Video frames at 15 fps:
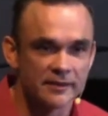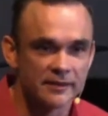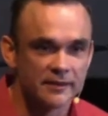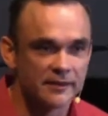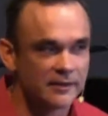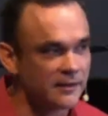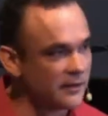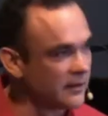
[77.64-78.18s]

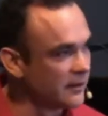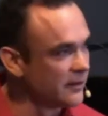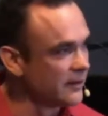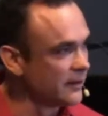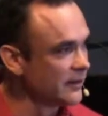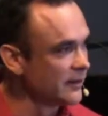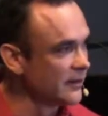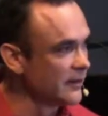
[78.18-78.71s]

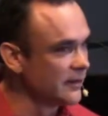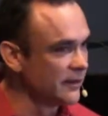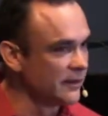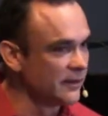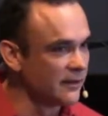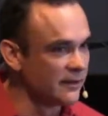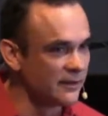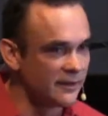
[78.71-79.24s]

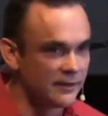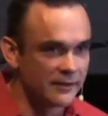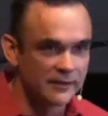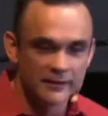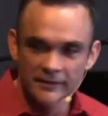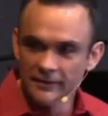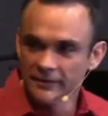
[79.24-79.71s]
(no one is talking)